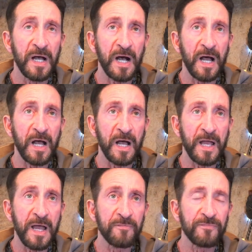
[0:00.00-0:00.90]
I, I
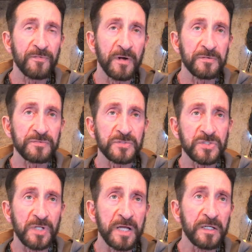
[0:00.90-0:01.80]
have uh,
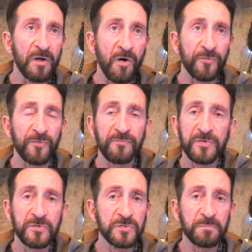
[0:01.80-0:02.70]
slightly altered
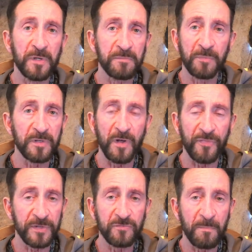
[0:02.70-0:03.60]
views, but, but
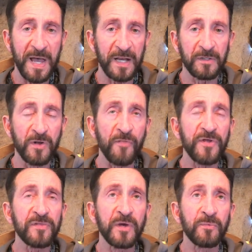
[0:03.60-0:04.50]
nothing dramatic.
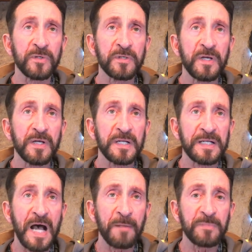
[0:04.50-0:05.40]
Nothing that would
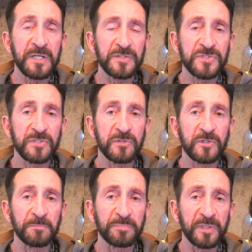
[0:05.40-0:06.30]
not be considered
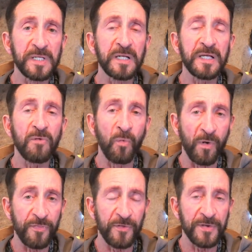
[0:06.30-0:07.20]
completely
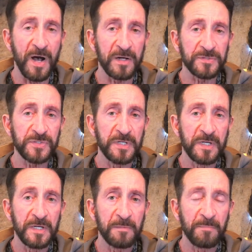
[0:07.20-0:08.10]
orthodox
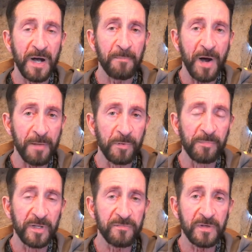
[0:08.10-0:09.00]
by Bible
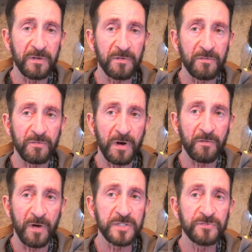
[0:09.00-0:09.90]
believing
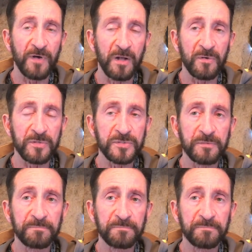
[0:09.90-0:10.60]
Christ followers.